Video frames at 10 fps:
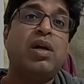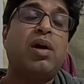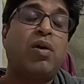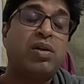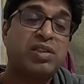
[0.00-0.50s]

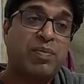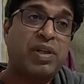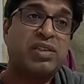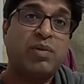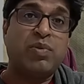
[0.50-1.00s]
or
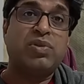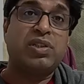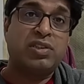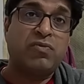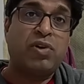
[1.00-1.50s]
suppress the immune
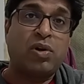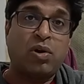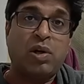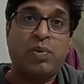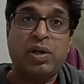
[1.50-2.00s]
system for a
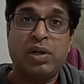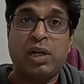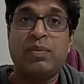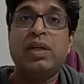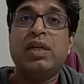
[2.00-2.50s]
longer period of time.